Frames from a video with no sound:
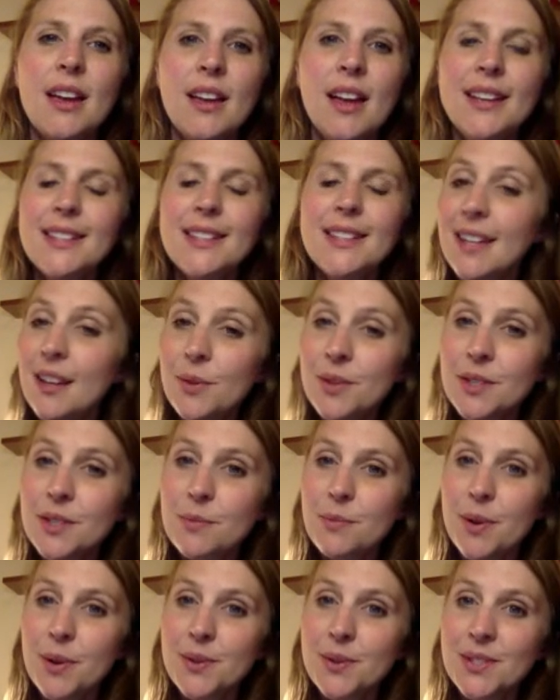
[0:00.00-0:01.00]
Has anyone
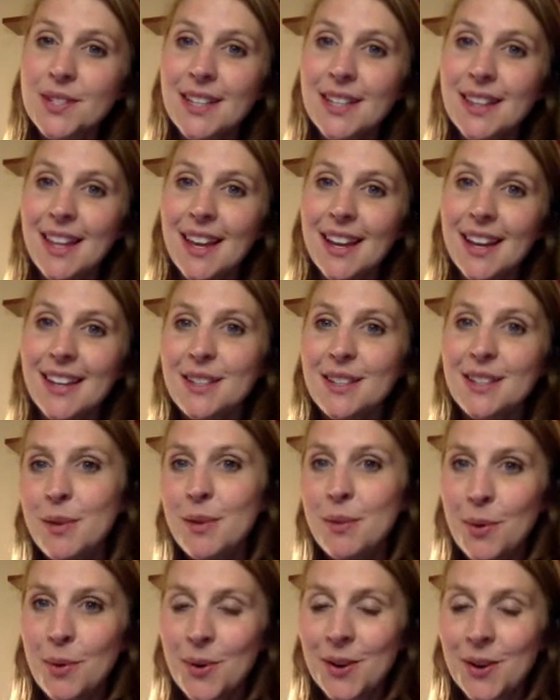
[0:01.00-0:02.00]
supposed it lucky to be
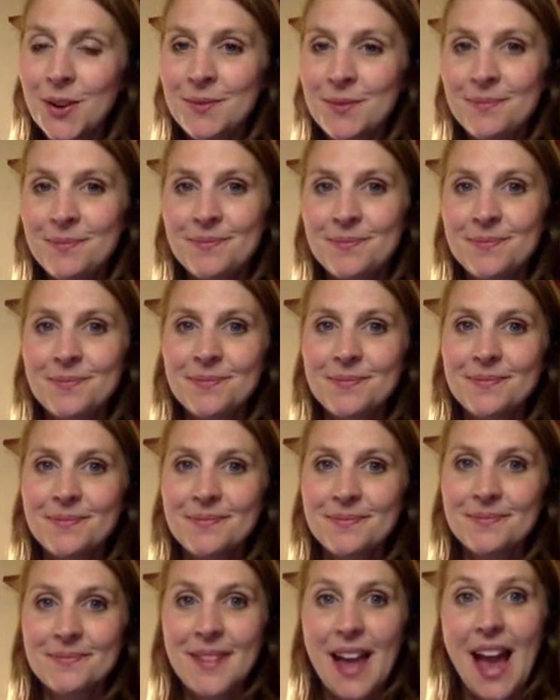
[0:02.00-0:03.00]
born?
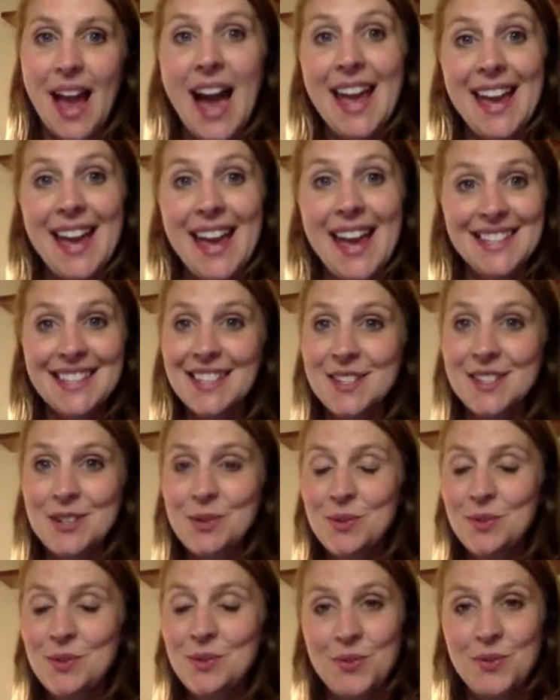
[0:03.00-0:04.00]
I hasten to
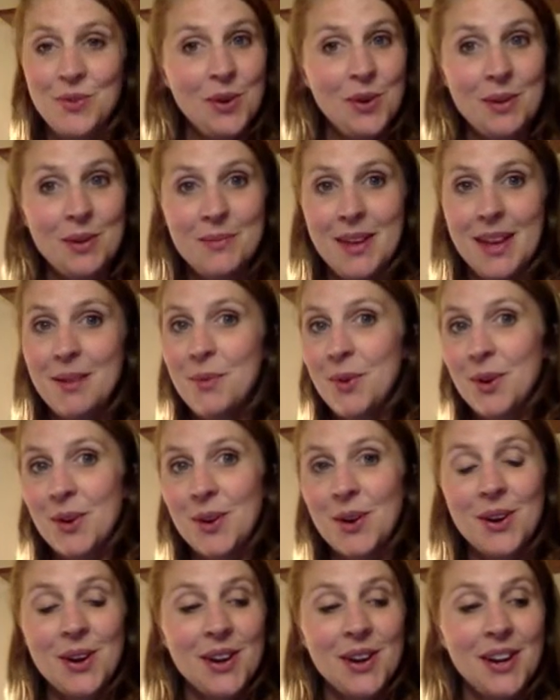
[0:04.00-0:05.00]
inform him or
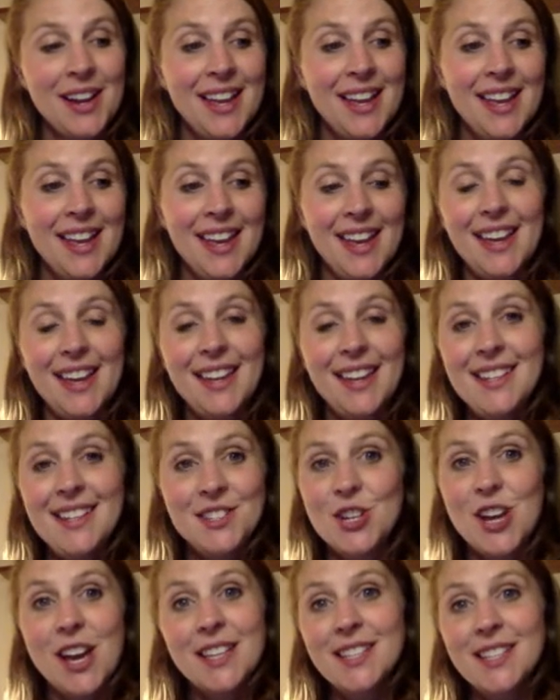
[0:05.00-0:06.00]
her it is
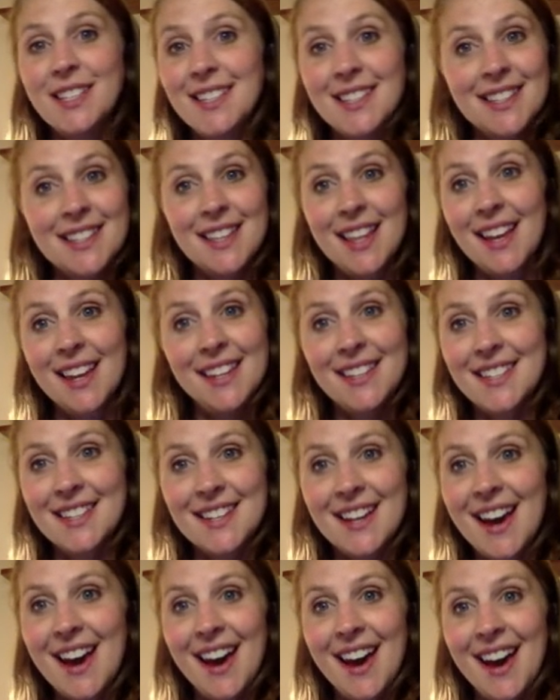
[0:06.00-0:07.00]
just as lucky to
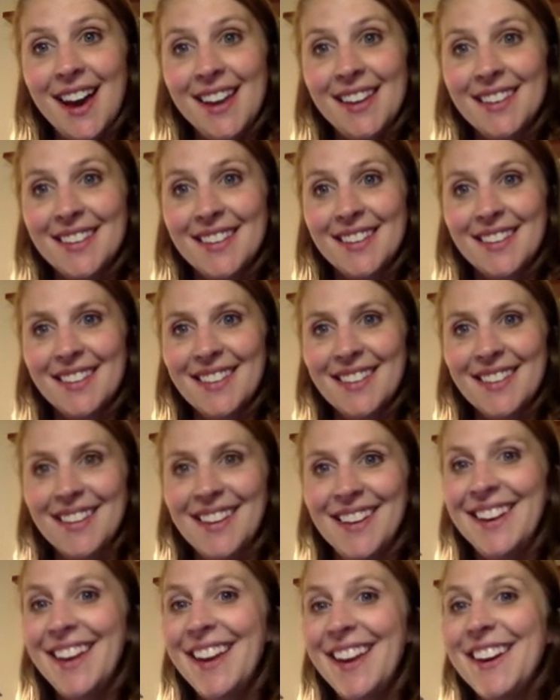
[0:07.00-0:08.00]
die,
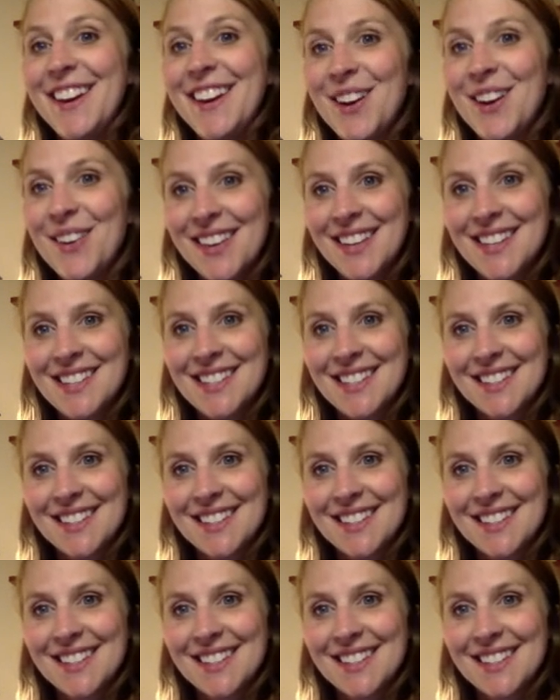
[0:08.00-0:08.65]
and I know it.